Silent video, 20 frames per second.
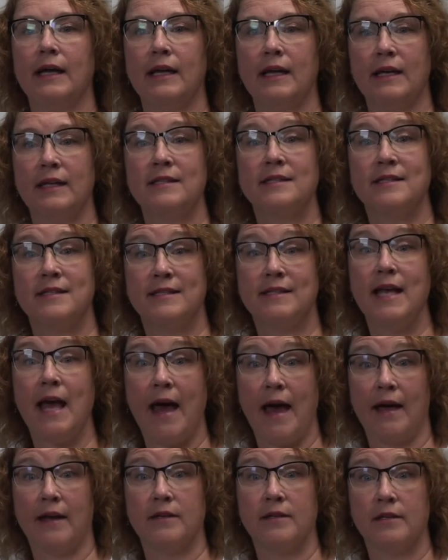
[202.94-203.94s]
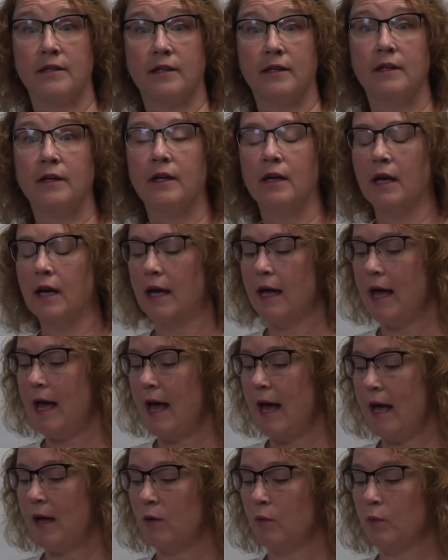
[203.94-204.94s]
is dead
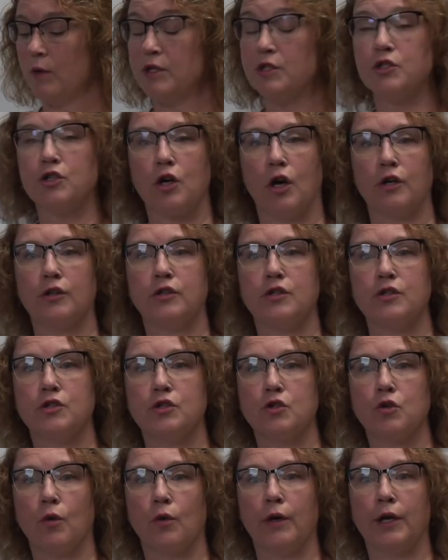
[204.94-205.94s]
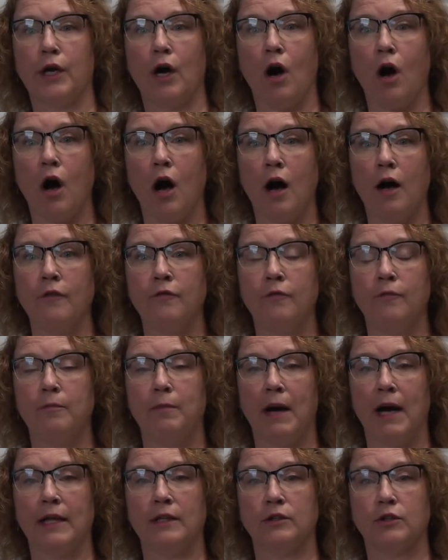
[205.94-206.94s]
and we start the story off
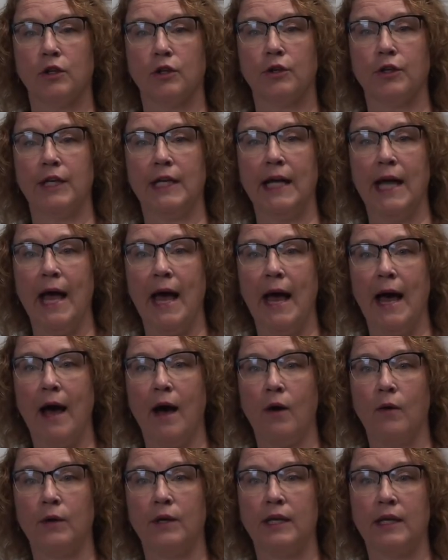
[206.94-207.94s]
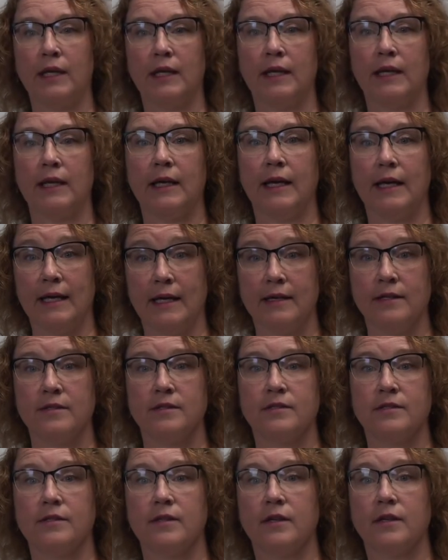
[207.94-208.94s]
by learning how he
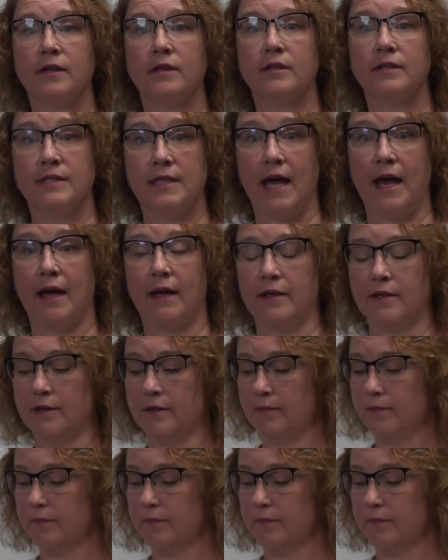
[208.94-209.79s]
is dead.